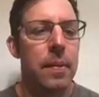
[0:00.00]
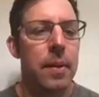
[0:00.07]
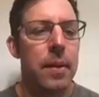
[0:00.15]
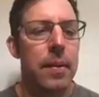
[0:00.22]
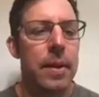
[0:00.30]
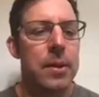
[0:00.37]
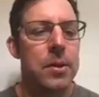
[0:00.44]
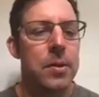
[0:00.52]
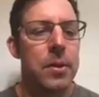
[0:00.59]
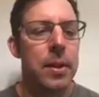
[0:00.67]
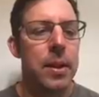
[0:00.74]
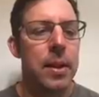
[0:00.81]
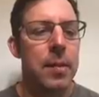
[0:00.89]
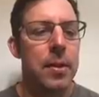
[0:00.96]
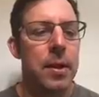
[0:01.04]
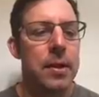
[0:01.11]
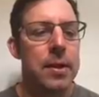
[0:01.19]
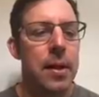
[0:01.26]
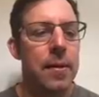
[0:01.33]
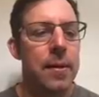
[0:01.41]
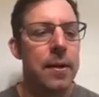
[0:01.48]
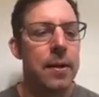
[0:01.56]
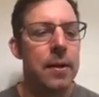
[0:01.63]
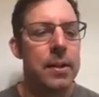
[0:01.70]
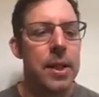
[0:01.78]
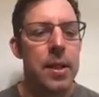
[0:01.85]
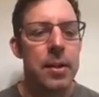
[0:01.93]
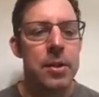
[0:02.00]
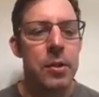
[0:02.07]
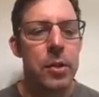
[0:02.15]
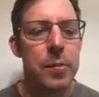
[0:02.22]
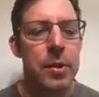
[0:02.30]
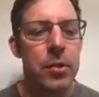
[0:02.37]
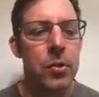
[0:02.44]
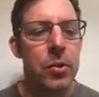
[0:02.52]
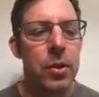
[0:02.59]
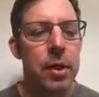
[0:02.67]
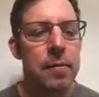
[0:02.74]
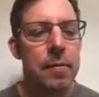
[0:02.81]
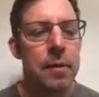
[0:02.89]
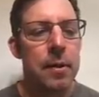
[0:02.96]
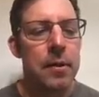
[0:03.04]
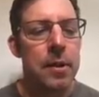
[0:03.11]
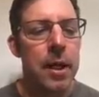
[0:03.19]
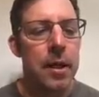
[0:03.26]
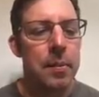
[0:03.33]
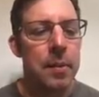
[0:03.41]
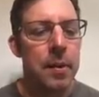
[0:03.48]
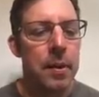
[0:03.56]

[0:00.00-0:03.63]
Alright, so we're going to come around the south here. The south has really been cooling off for a long time.